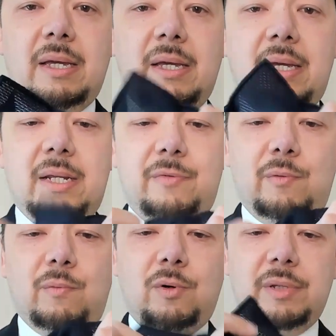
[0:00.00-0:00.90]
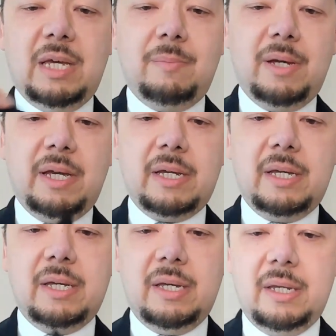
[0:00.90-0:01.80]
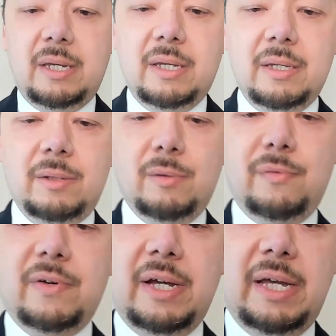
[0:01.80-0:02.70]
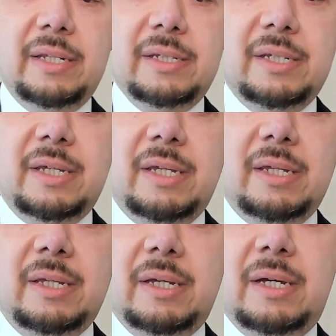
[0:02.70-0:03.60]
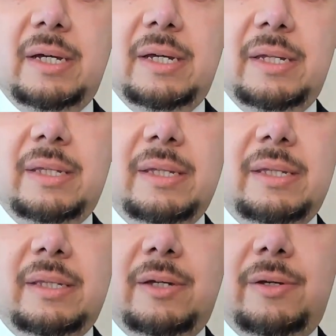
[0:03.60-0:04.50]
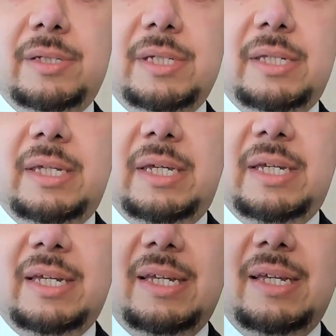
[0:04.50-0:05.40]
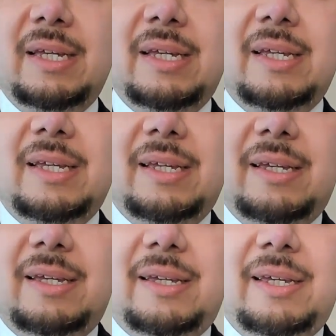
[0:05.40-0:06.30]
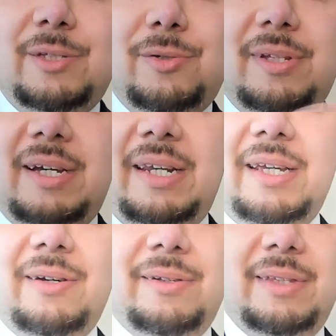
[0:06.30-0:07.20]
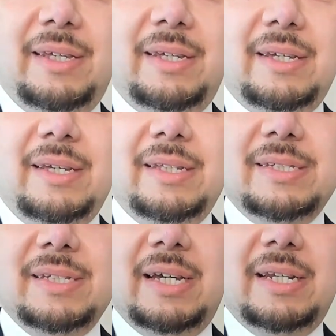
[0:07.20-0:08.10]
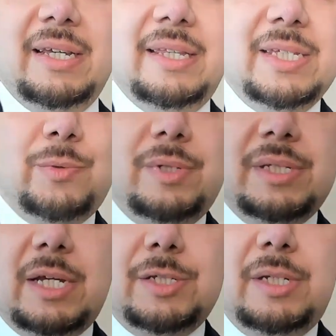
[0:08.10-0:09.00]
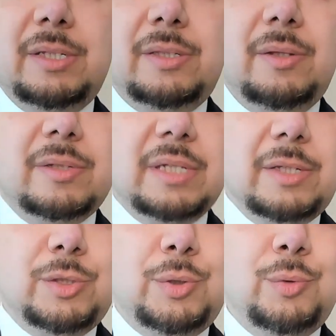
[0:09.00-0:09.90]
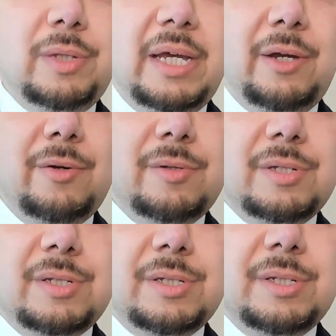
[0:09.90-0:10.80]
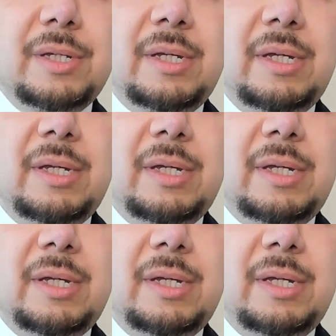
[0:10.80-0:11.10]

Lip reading: And if you roll that back, you'll find there you see the interlining on the inside. And this one is actually, looks like two layers